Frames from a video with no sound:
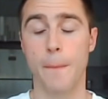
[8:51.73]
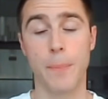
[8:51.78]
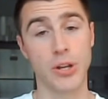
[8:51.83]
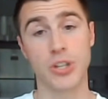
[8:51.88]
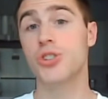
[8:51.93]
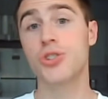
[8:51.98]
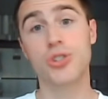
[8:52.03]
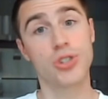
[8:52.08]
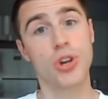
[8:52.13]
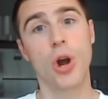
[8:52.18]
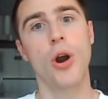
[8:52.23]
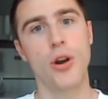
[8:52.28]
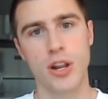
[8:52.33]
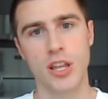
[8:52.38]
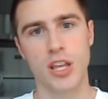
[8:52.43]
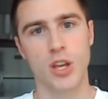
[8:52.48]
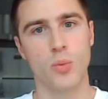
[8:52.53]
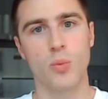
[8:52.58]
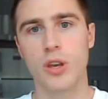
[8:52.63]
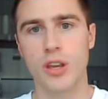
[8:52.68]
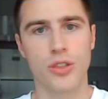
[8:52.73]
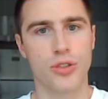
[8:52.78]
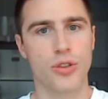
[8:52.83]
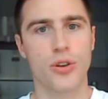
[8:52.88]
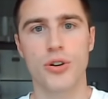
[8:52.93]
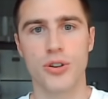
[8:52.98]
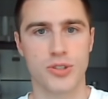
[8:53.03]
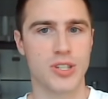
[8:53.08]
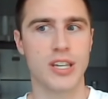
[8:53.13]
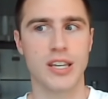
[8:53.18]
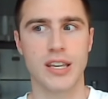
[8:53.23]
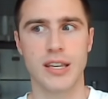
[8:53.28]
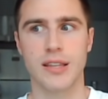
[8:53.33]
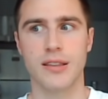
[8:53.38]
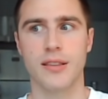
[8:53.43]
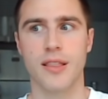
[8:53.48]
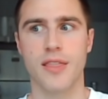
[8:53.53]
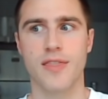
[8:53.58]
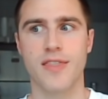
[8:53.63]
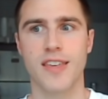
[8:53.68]
But starting in week
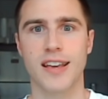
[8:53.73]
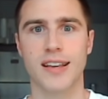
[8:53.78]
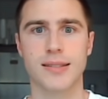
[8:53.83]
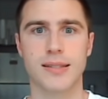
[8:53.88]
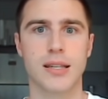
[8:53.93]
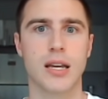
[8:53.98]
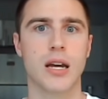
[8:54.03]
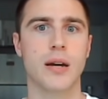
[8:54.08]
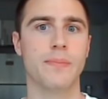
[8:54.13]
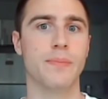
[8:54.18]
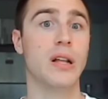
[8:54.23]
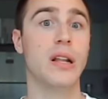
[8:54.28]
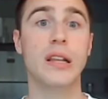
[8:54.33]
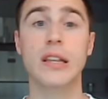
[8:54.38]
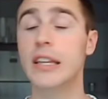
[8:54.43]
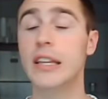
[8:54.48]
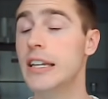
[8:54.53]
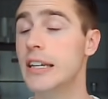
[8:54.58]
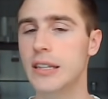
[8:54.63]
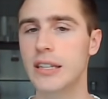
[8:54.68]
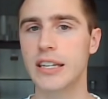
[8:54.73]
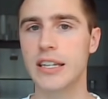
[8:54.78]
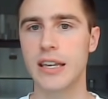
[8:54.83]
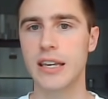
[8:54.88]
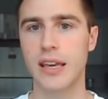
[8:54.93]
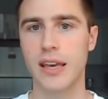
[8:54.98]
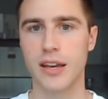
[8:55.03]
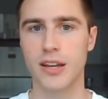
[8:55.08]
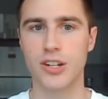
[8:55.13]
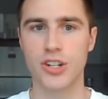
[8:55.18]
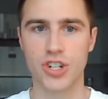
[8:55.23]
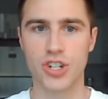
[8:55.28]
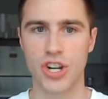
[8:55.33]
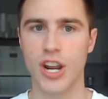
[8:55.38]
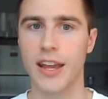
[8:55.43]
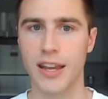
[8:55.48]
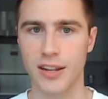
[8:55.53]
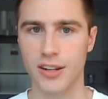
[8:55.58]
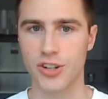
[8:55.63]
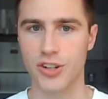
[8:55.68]
13, things completely
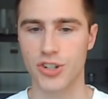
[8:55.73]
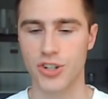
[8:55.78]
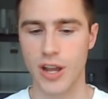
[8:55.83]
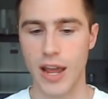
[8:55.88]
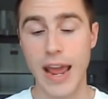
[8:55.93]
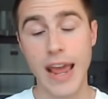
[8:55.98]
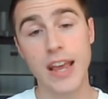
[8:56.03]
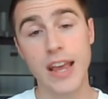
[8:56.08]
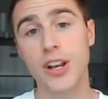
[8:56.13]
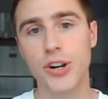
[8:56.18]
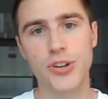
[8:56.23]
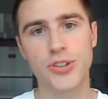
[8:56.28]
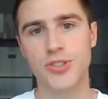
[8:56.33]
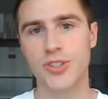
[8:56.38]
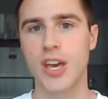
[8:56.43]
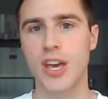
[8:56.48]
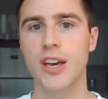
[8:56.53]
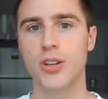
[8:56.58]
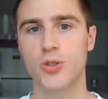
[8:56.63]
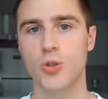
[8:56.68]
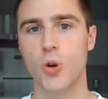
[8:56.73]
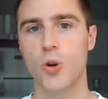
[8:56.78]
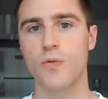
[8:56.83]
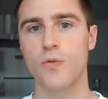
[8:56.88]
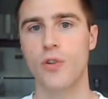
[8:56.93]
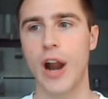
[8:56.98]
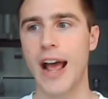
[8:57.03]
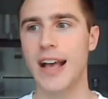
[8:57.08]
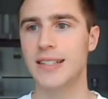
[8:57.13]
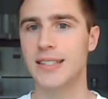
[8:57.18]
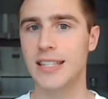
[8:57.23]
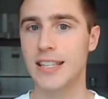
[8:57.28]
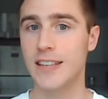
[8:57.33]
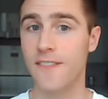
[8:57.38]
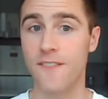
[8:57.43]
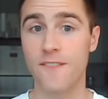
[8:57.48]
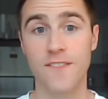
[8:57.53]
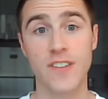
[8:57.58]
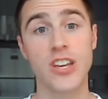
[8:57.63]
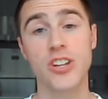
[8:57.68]
changed. Akers takes over as the
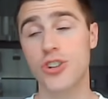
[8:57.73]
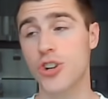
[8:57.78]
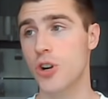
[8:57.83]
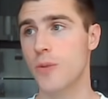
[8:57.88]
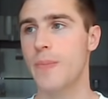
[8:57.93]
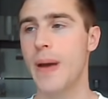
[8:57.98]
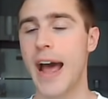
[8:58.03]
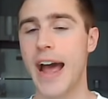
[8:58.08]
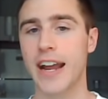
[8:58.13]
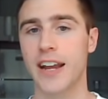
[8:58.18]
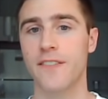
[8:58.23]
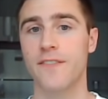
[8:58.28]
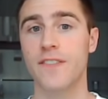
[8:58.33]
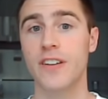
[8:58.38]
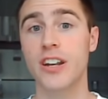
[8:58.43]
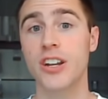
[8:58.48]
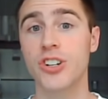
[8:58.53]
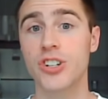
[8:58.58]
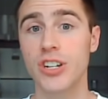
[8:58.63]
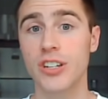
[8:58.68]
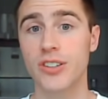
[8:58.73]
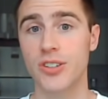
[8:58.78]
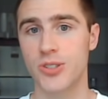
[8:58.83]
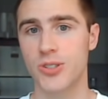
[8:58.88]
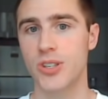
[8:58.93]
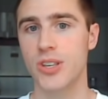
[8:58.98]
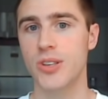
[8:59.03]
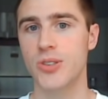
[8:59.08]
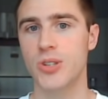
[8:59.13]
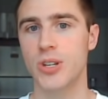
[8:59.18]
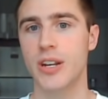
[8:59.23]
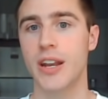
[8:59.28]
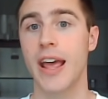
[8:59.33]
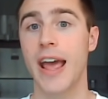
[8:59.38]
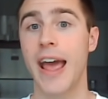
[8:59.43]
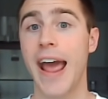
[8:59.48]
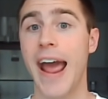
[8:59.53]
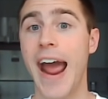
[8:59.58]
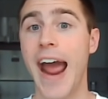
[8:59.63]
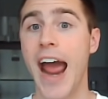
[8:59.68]
feature back, finishing the season,
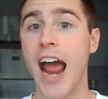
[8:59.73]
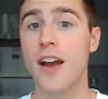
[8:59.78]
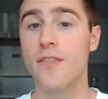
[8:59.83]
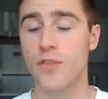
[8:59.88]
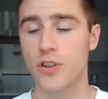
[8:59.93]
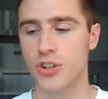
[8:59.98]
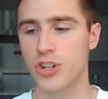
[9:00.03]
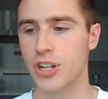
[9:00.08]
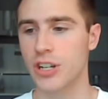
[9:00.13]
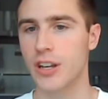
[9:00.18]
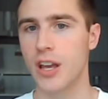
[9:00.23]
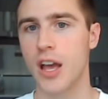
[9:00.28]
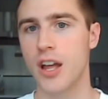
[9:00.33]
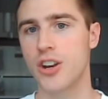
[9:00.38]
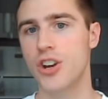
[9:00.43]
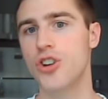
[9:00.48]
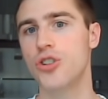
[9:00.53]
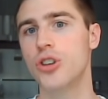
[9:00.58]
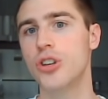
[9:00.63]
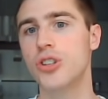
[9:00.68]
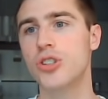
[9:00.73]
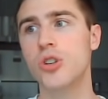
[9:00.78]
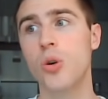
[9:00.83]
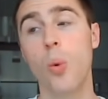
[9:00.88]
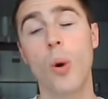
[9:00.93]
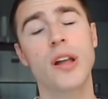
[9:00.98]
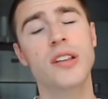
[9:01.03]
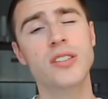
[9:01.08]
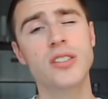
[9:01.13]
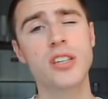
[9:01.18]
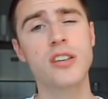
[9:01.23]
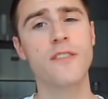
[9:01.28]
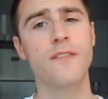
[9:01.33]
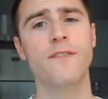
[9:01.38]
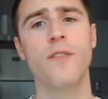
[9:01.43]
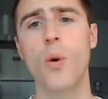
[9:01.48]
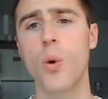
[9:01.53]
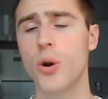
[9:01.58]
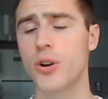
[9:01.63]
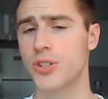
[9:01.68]
averaging nearly
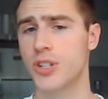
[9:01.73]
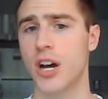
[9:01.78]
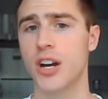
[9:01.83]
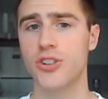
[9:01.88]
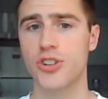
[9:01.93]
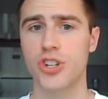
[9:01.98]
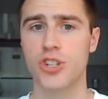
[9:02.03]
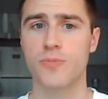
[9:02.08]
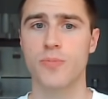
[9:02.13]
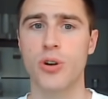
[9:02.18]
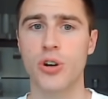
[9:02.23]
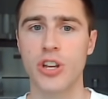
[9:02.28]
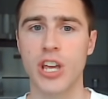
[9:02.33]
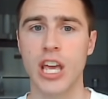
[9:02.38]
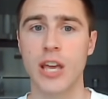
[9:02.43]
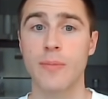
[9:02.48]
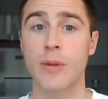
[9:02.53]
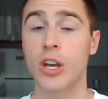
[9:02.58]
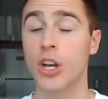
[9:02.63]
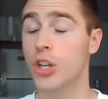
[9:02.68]
24 touches per game,